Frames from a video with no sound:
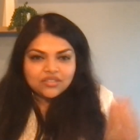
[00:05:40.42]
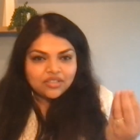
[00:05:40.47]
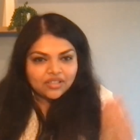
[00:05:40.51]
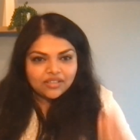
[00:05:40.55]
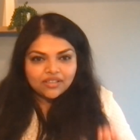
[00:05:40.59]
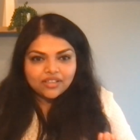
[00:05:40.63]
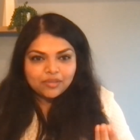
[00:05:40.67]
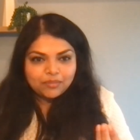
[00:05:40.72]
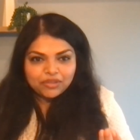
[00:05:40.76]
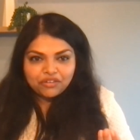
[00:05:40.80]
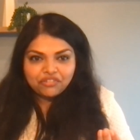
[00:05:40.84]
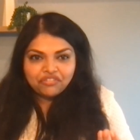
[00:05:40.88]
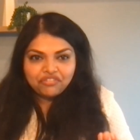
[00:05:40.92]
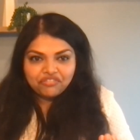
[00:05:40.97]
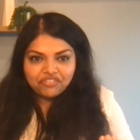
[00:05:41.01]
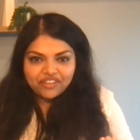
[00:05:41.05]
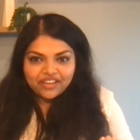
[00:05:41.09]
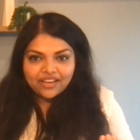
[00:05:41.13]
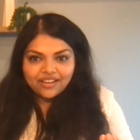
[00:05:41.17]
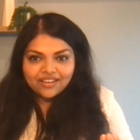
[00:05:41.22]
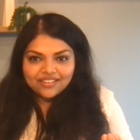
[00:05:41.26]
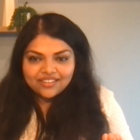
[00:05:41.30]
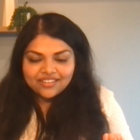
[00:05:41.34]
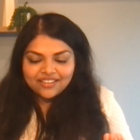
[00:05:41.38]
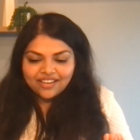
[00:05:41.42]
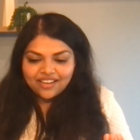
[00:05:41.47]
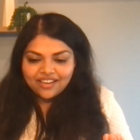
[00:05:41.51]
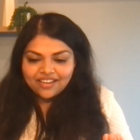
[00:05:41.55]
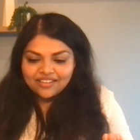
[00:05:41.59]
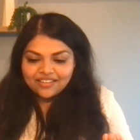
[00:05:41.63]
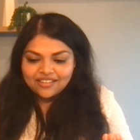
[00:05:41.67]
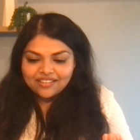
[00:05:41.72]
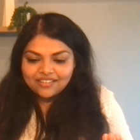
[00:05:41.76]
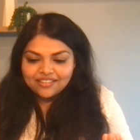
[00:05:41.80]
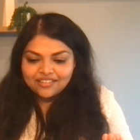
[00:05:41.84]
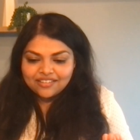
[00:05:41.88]
a little bit of faith
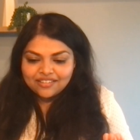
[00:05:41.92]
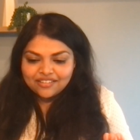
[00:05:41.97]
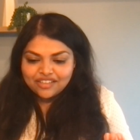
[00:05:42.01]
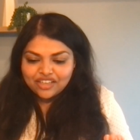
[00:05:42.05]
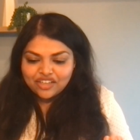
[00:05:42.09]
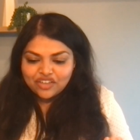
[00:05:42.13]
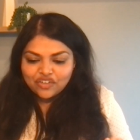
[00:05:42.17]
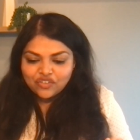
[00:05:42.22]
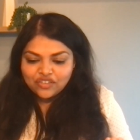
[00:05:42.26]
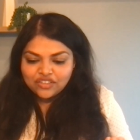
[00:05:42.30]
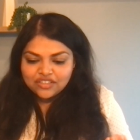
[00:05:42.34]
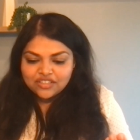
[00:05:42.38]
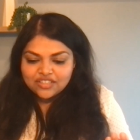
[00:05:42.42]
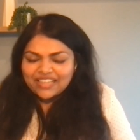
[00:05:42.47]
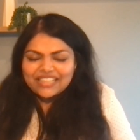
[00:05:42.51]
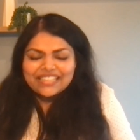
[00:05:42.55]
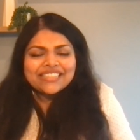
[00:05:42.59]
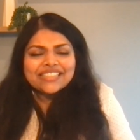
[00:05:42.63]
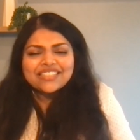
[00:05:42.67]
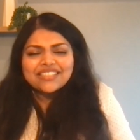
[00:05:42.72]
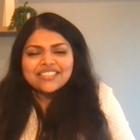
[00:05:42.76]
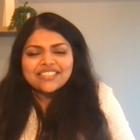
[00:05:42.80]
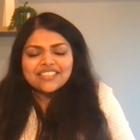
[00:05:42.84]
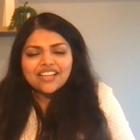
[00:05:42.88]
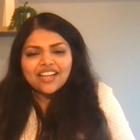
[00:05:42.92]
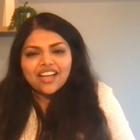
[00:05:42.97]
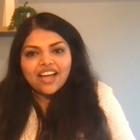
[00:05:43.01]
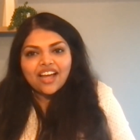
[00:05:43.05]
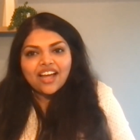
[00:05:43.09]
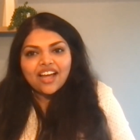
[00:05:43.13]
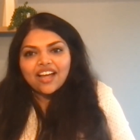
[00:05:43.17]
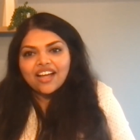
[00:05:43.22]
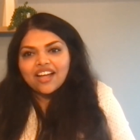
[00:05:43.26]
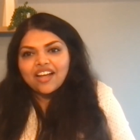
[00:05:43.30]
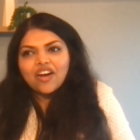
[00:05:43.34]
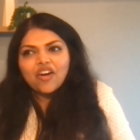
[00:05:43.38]
and, you know, this
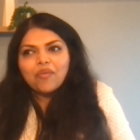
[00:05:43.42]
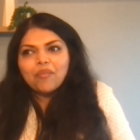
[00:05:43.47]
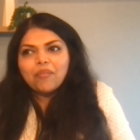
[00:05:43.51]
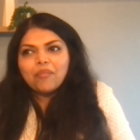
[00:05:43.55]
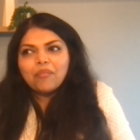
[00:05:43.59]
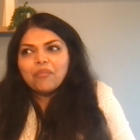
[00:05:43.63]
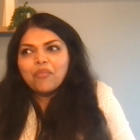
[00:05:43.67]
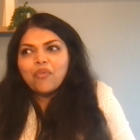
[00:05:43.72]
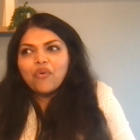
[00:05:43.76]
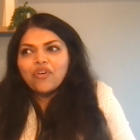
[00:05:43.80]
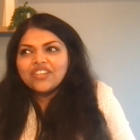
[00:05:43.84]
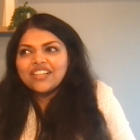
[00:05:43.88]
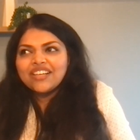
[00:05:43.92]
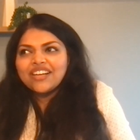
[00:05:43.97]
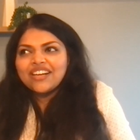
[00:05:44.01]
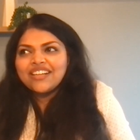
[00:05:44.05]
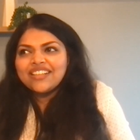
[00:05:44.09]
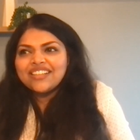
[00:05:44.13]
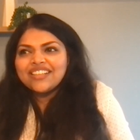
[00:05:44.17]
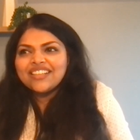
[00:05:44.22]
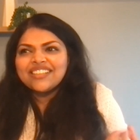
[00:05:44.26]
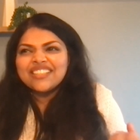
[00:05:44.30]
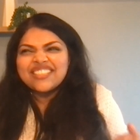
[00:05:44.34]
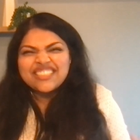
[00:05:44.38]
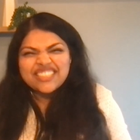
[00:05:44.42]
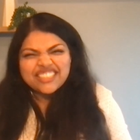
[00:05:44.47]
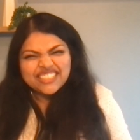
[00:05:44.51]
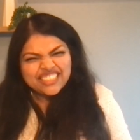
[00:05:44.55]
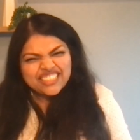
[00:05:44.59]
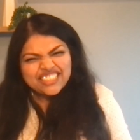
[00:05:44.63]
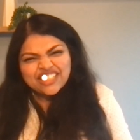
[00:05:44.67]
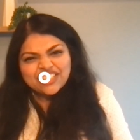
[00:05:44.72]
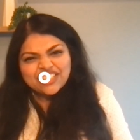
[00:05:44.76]
persistence also. More than anything, this